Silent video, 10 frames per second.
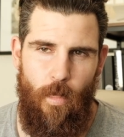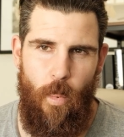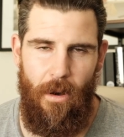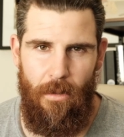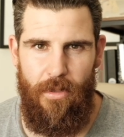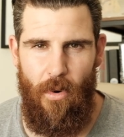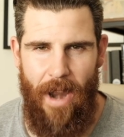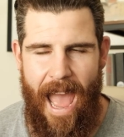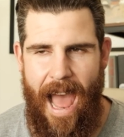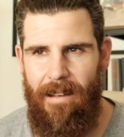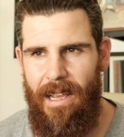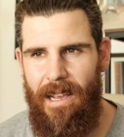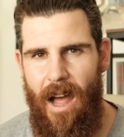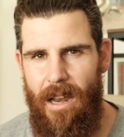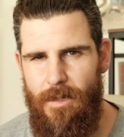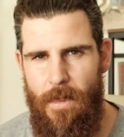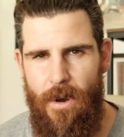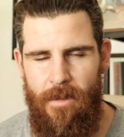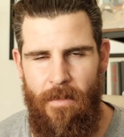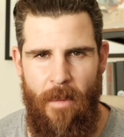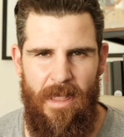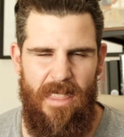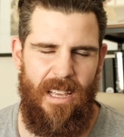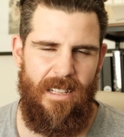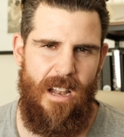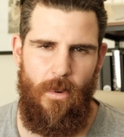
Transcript: well thought out and kind of spur of the moment things,